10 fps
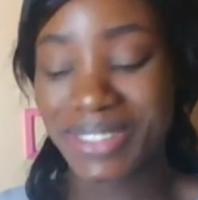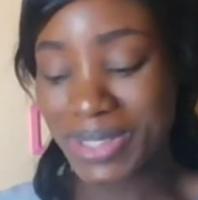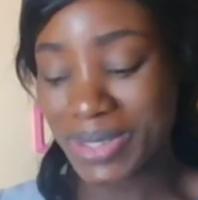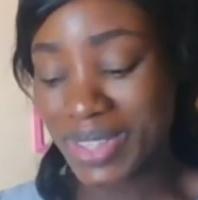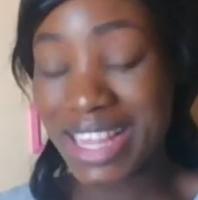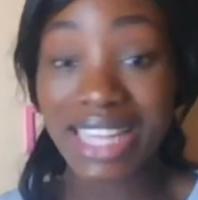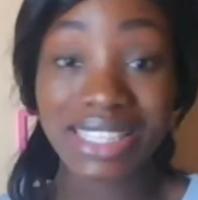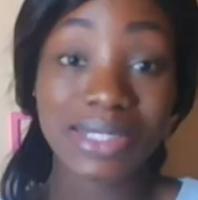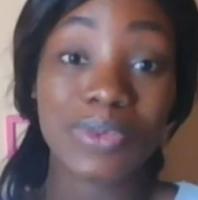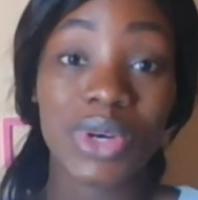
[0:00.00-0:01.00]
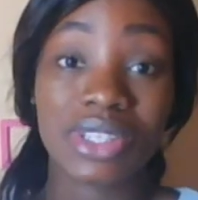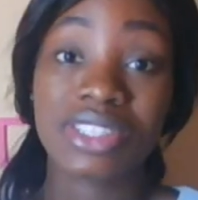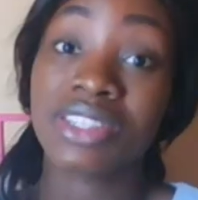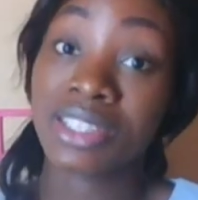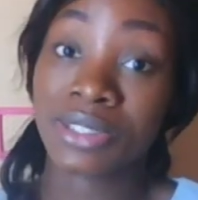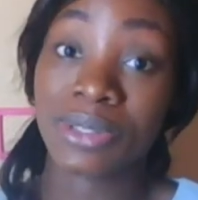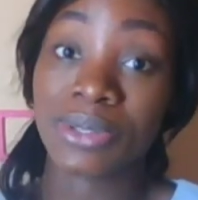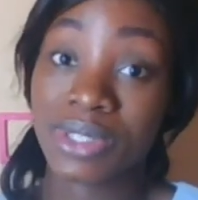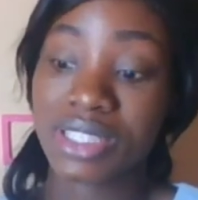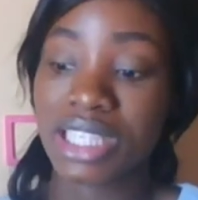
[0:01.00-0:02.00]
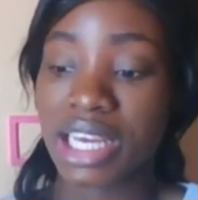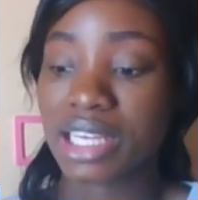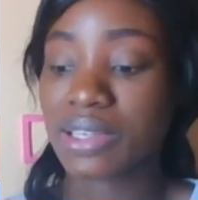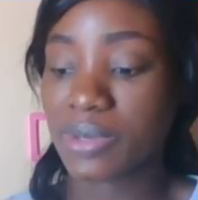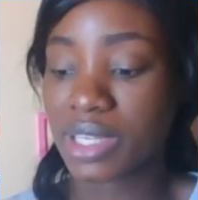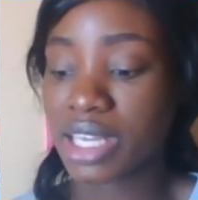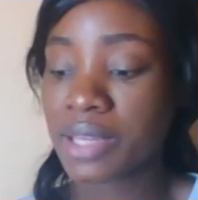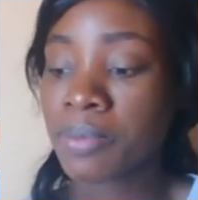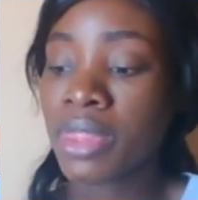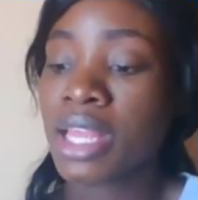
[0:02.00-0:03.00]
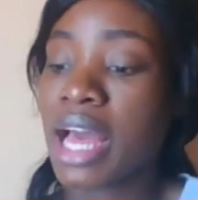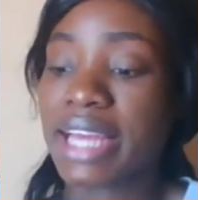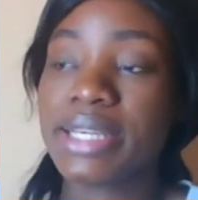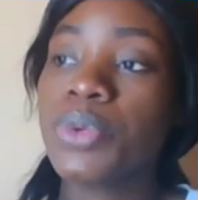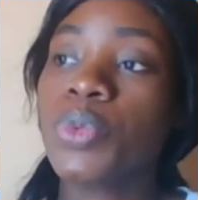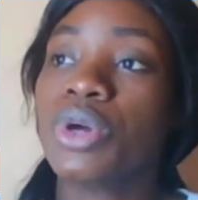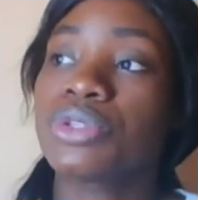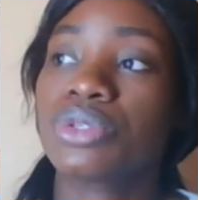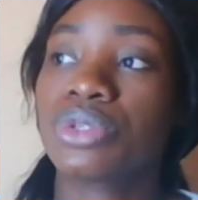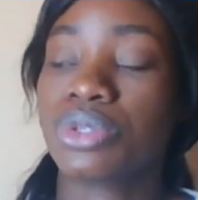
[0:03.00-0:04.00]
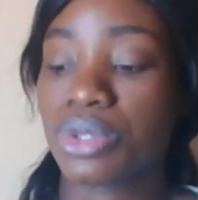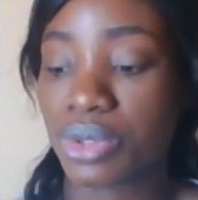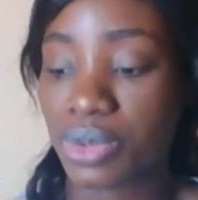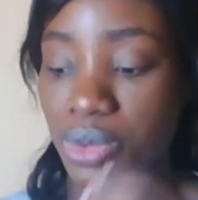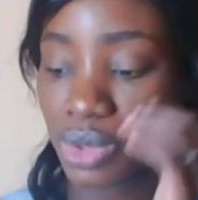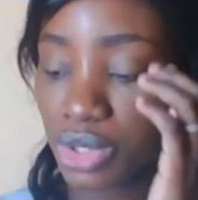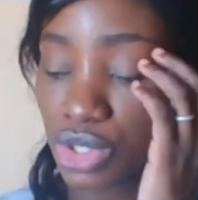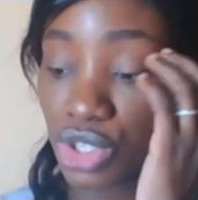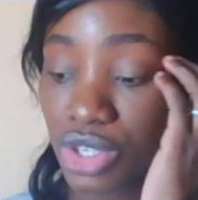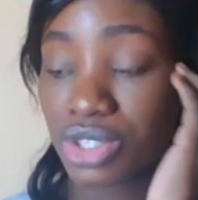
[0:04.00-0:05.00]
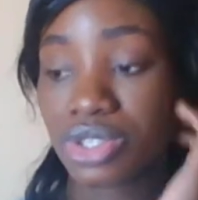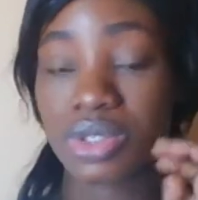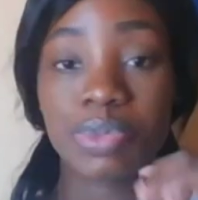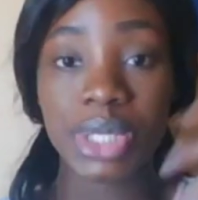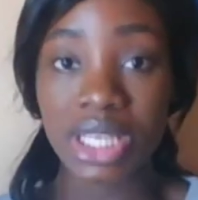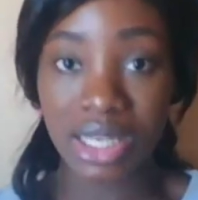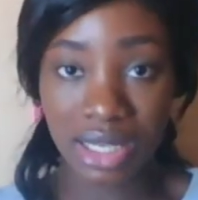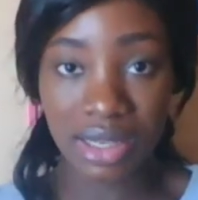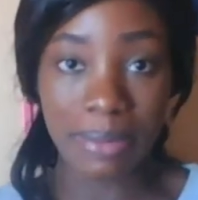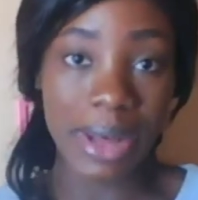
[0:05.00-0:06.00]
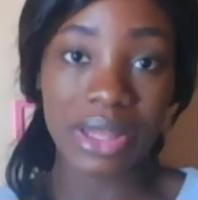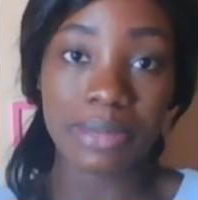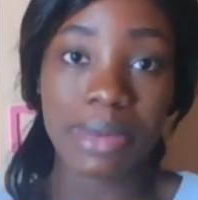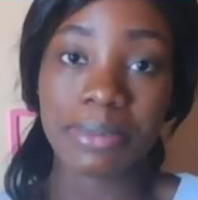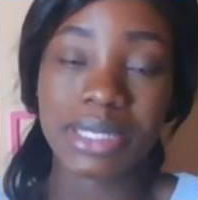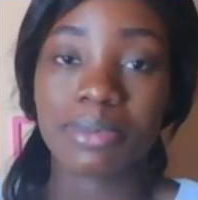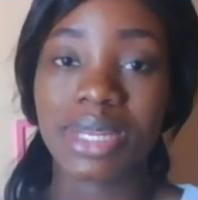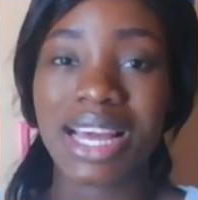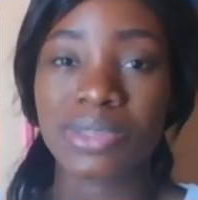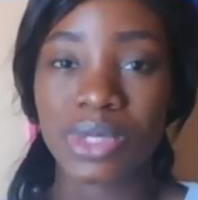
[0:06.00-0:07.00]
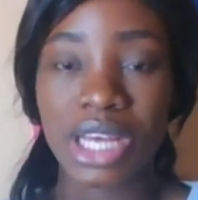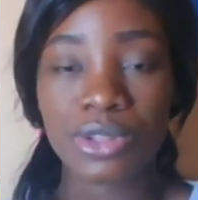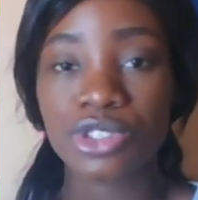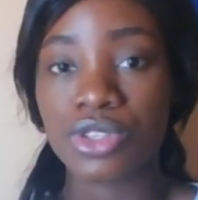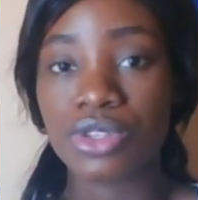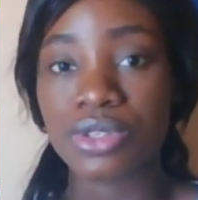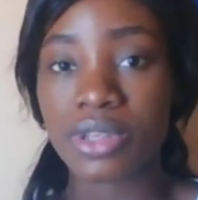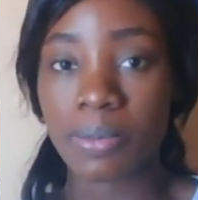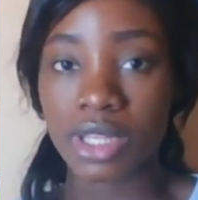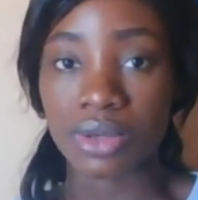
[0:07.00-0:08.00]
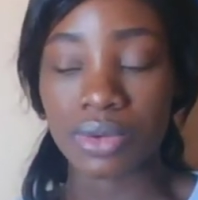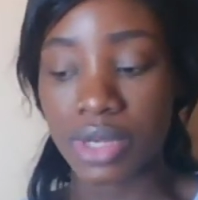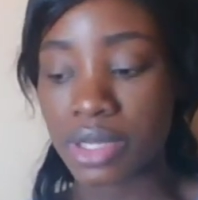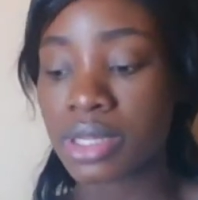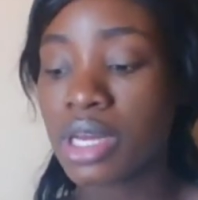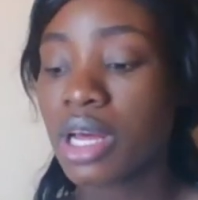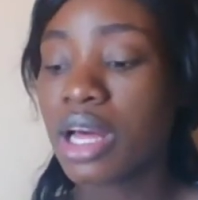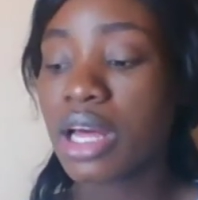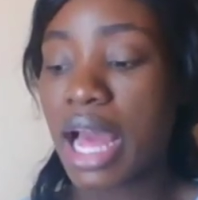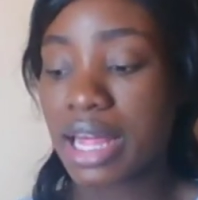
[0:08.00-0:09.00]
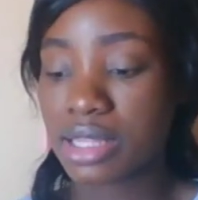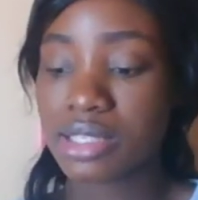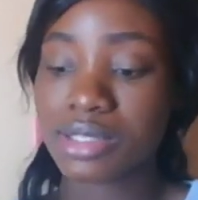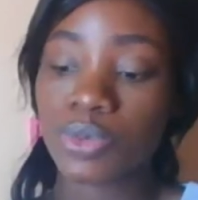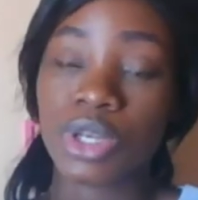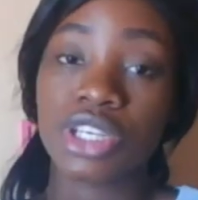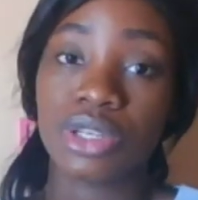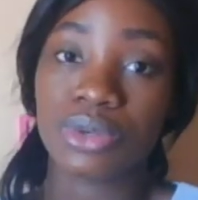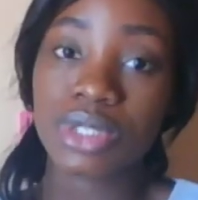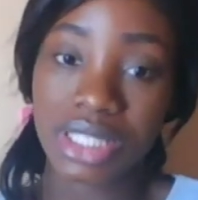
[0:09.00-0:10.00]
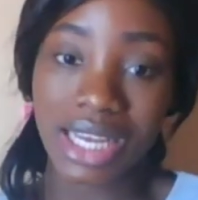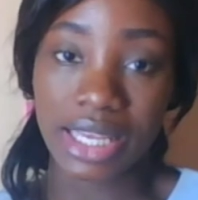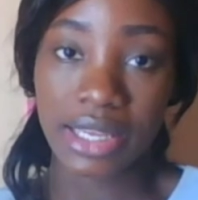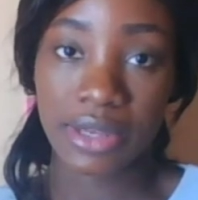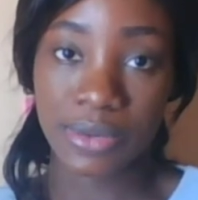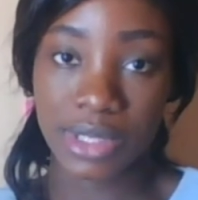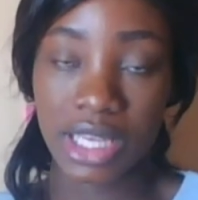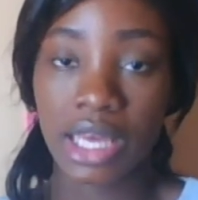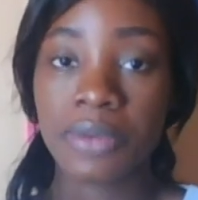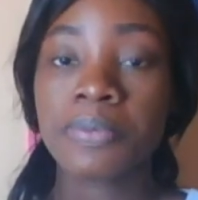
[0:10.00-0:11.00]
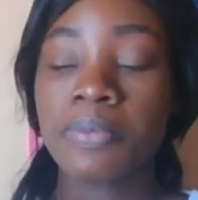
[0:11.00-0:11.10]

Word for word: So that's what this looks like, okay? I didn't want to just speak about the maps and plans without showing you something real. And this is what it looks like, okay?